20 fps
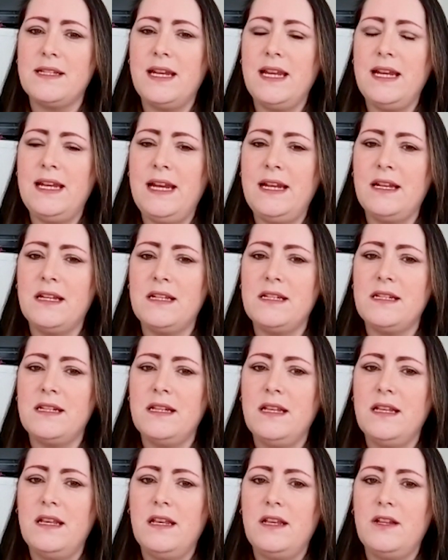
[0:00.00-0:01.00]
that he needed
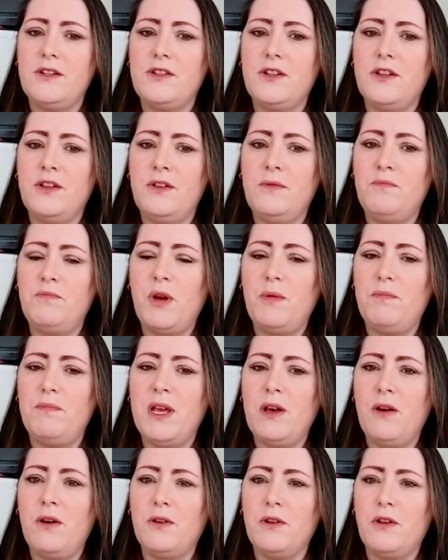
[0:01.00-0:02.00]
to put
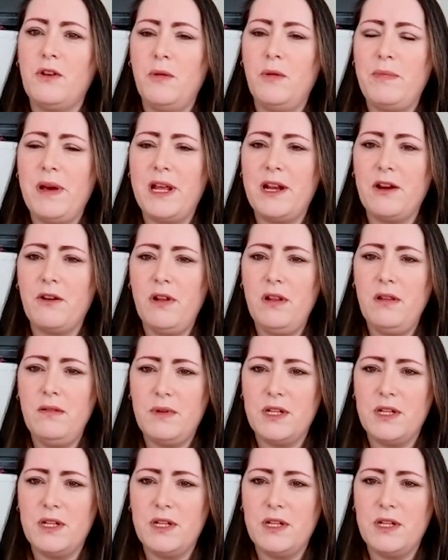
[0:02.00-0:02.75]
me on clopidogrel,